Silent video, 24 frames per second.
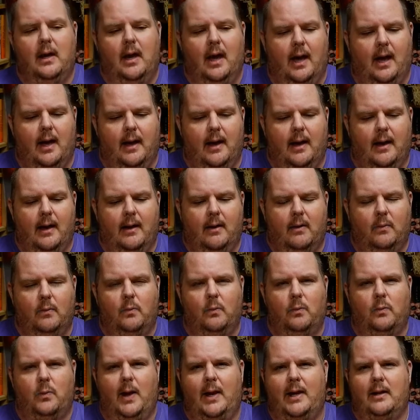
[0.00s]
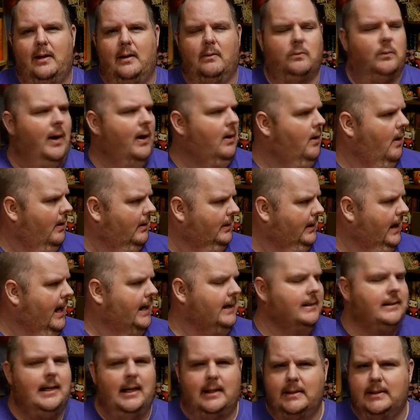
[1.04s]
uh, when Where All
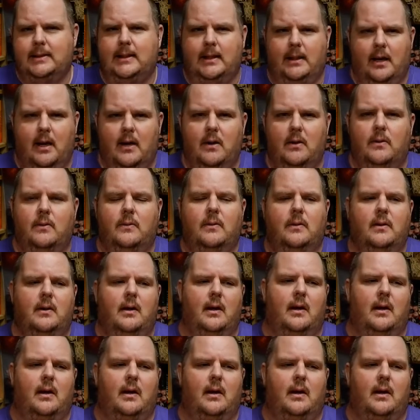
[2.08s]
Light Tends to Go.